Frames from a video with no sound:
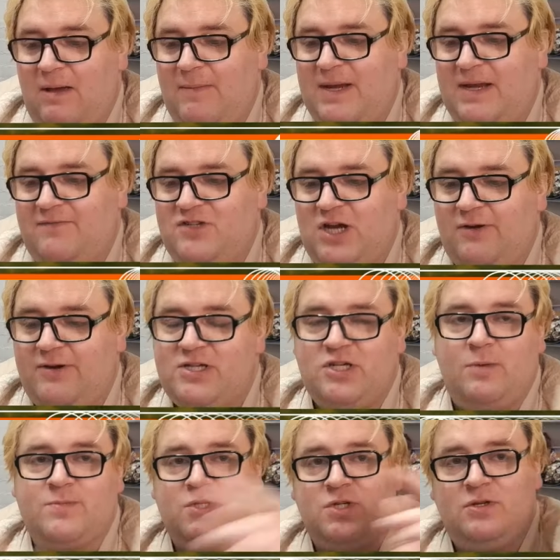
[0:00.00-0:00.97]
I mean, if
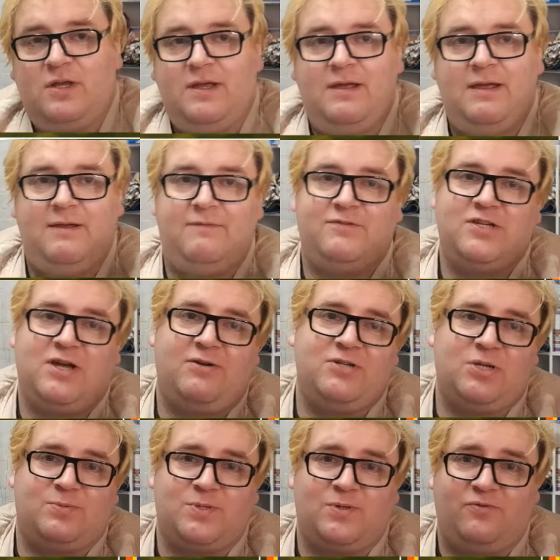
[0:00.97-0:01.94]
charity shops
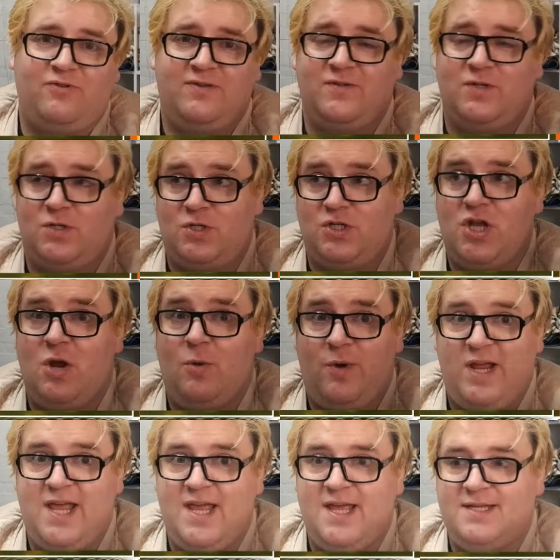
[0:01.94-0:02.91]
or thrift stores
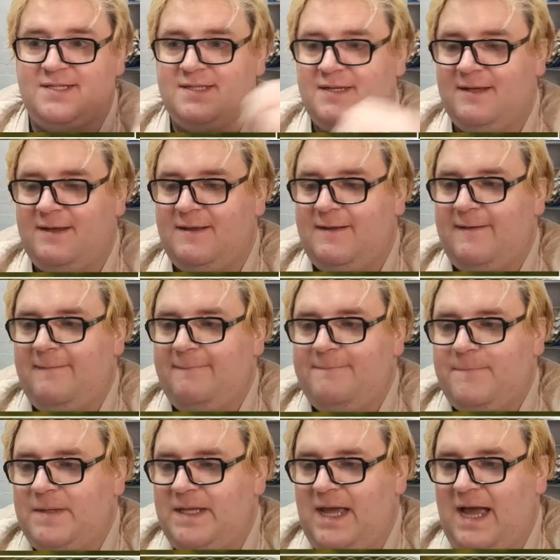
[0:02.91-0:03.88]
know what it is,
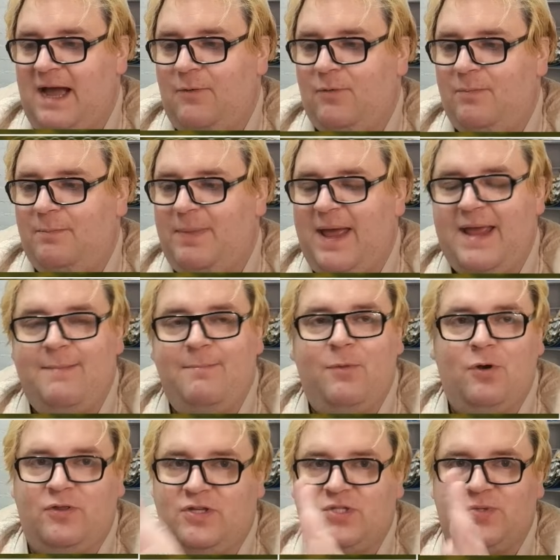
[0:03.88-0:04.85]
yeah, I wouldn't
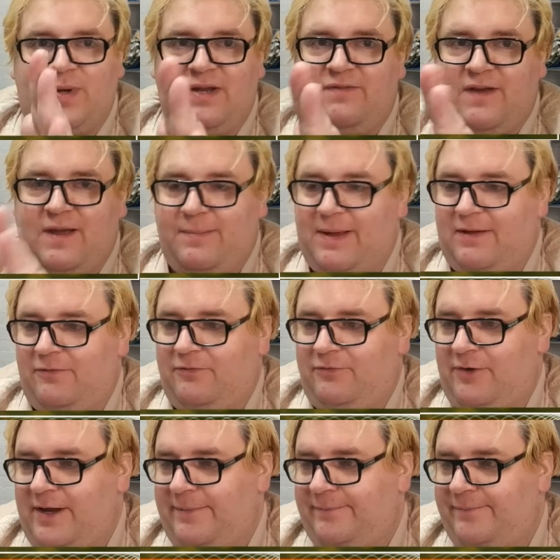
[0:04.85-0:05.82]
pay more than
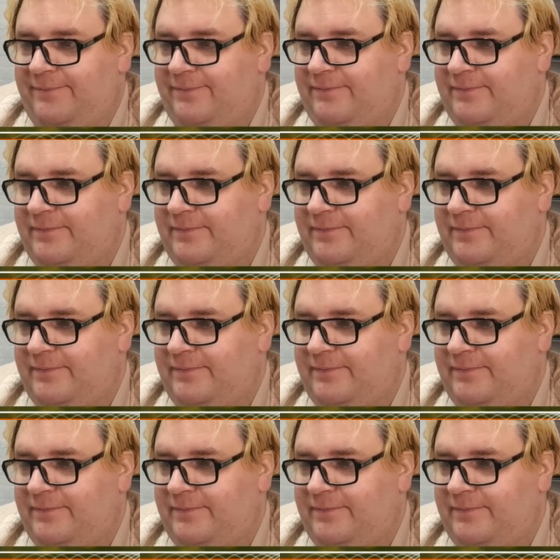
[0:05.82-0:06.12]
£25 for it.